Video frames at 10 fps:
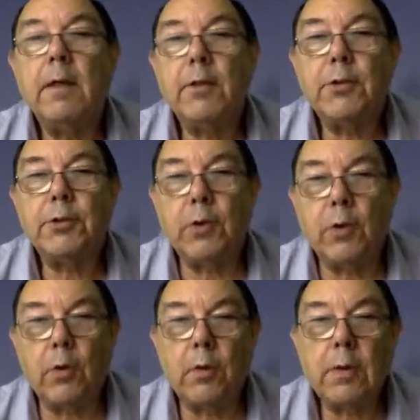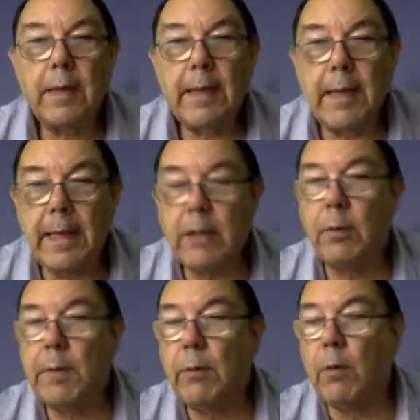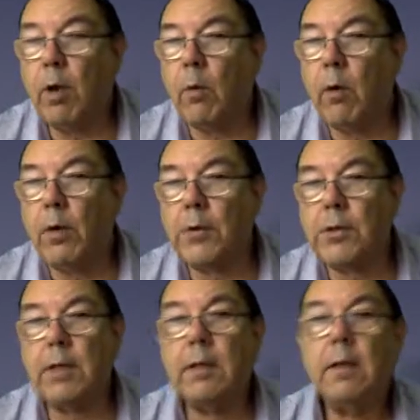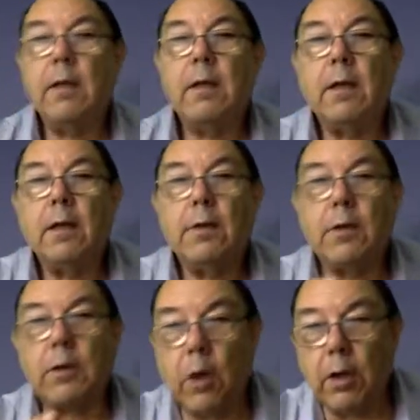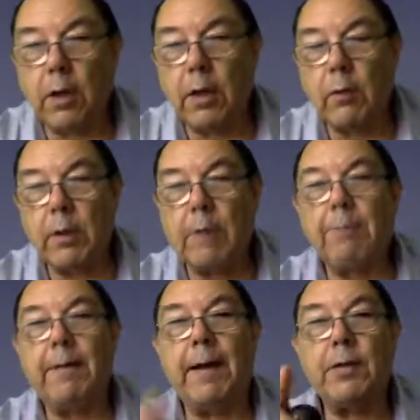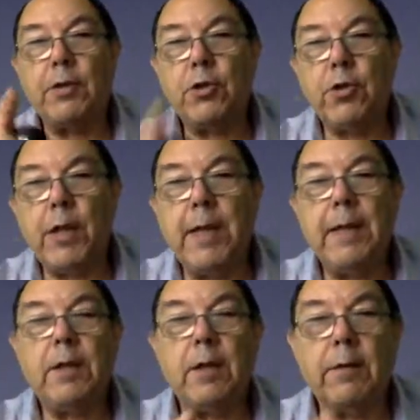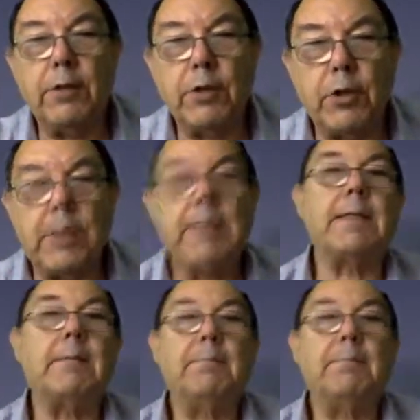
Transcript: So incoming raw water, the colour will affect the shade of the sheet.